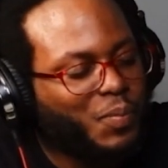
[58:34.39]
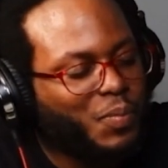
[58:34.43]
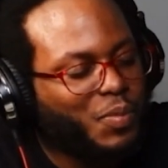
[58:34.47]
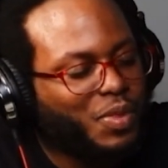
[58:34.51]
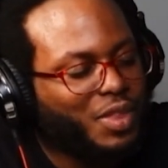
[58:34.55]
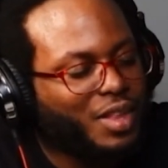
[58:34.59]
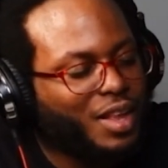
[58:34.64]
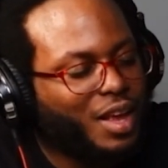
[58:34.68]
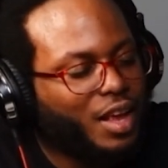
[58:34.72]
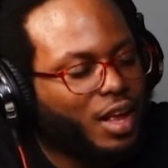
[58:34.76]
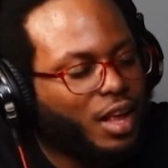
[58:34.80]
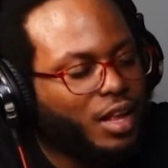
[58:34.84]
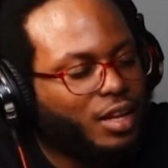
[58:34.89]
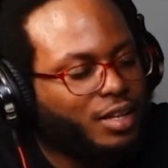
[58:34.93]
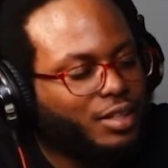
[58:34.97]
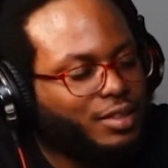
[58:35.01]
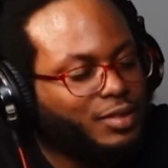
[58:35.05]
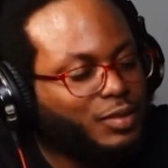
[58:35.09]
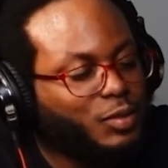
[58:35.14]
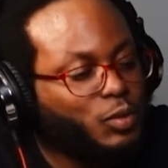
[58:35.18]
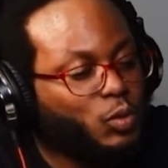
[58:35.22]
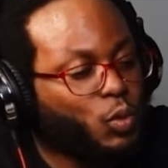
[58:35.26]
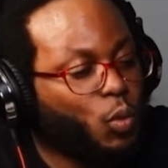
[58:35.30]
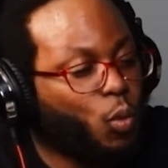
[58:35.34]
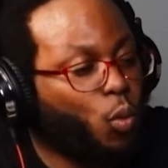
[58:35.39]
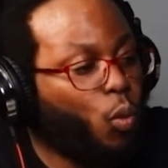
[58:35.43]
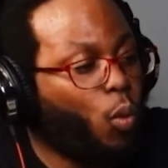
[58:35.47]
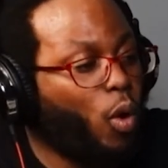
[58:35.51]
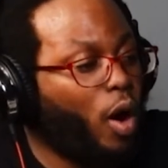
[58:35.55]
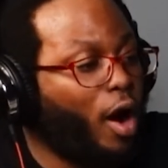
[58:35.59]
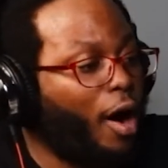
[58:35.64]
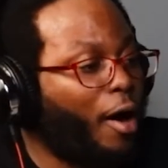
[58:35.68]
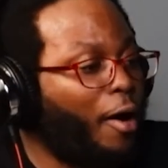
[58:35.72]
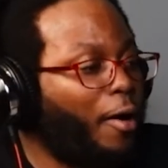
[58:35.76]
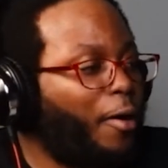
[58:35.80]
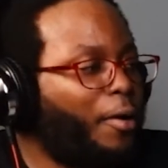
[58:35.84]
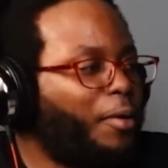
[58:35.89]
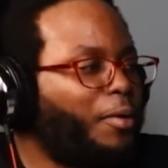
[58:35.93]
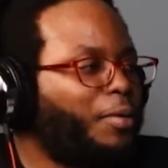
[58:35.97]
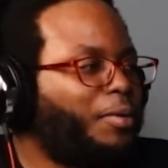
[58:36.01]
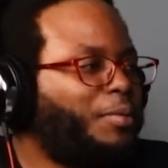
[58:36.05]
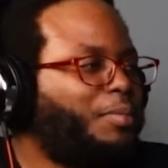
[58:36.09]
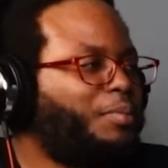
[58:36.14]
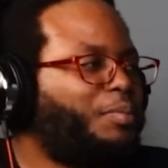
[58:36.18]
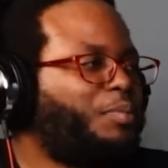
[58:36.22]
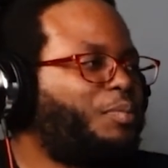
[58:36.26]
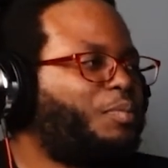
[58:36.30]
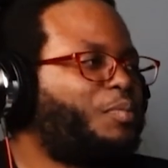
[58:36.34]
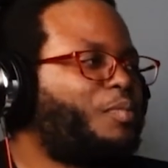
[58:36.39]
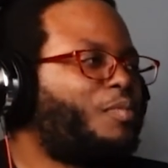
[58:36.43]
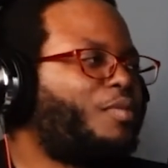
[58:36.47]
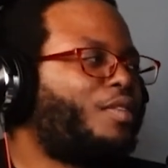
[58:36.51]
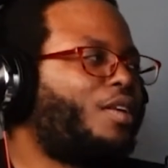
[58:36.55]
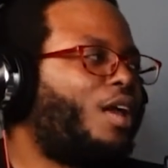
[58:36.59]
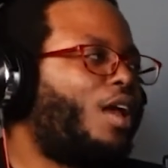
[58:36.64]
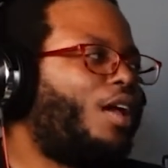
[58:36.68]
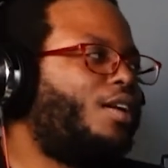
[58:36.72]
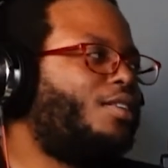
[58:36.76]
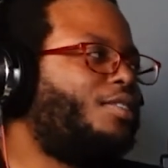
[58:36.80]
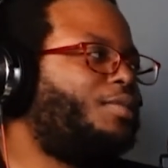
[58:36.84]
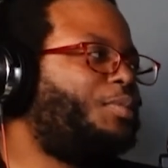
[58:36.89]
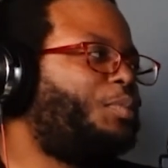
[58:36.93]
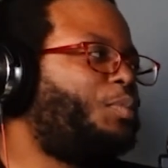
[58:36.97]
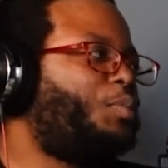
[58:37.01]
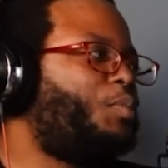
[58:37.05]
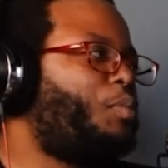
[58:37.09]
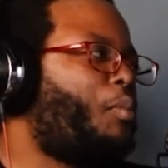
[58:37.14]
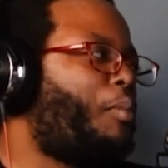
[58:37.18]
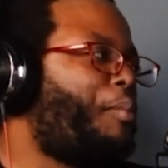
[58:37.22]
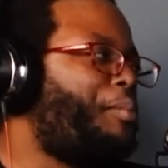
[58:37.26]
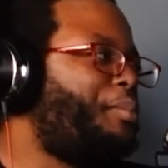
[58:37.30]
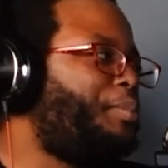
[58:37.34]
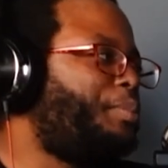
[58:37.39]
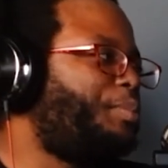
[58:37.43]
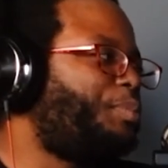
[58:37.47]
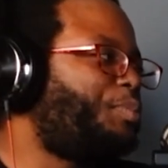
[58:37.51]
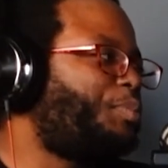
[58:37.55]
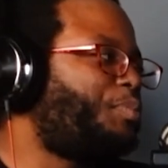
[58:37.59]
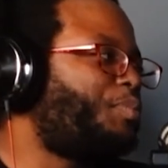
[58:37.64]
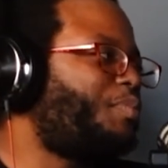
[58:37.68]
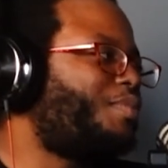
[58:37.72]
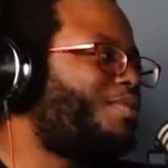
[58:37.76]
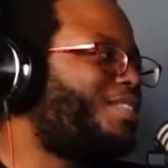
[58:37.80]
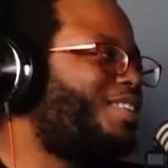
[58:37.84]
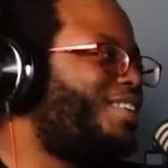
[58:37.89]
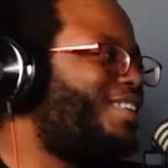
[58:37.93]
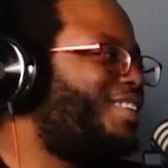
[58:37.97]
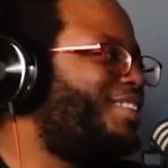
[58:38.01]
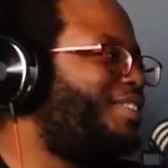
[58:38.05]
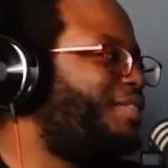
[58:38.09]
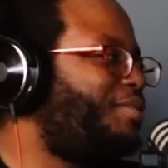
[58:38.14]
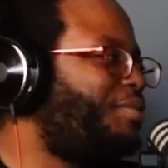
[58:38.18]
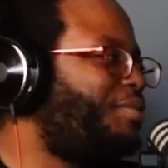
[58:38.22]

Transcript: Because I'm gonna say my opinion. Whoa! I think the gin and tonic Jelly